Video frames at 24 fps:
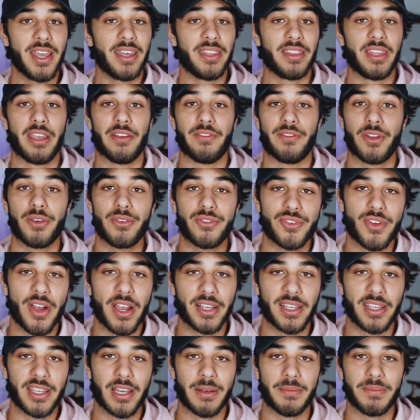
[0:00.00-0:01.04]
they have no
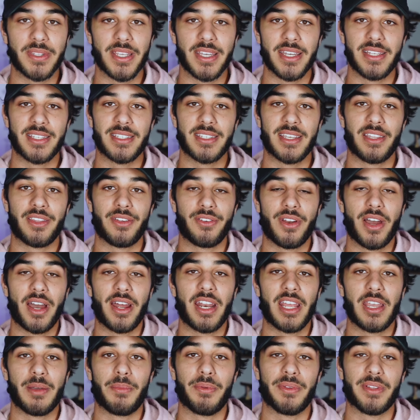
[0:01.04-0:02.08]
tracking updates, and they're not
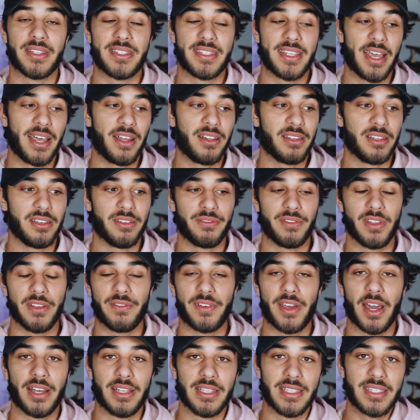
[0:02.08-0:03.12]
able to tell if they've
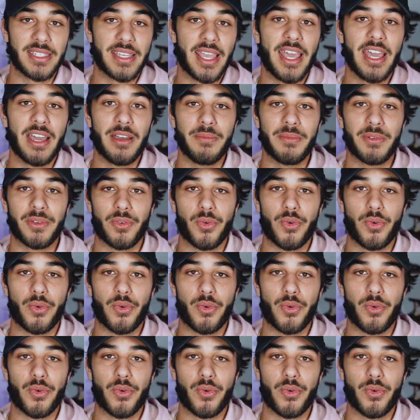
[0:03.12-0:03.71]
gotten scammed